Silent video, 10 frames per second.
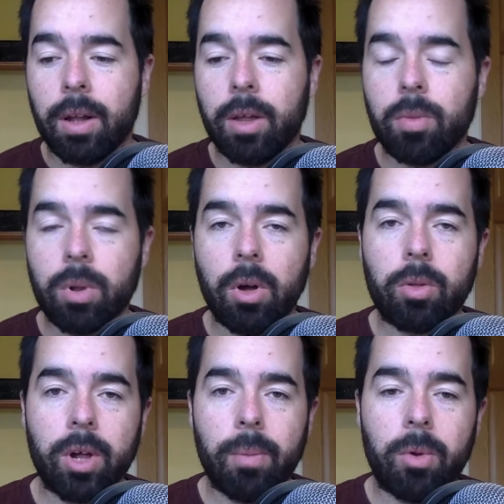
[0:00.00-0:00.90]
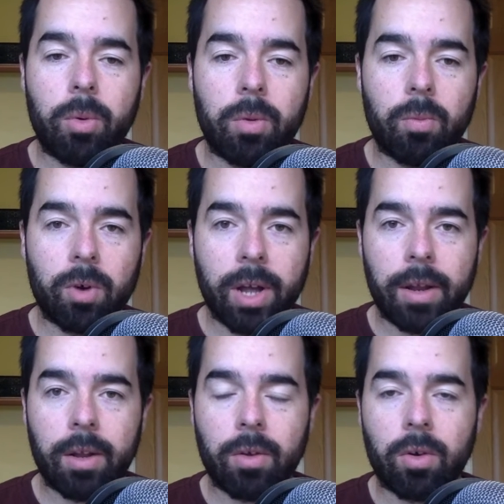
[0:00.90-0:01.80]
This will also help you with
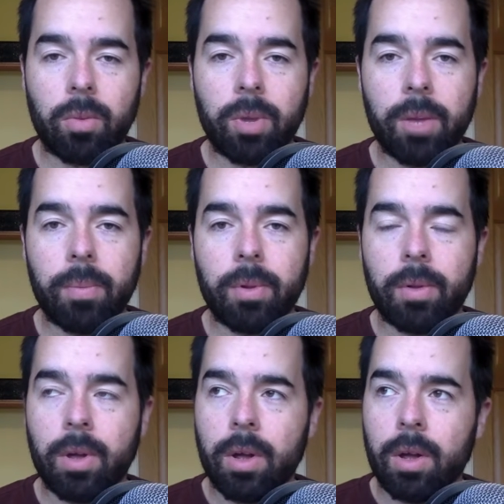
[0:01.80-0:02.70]
relating to other people.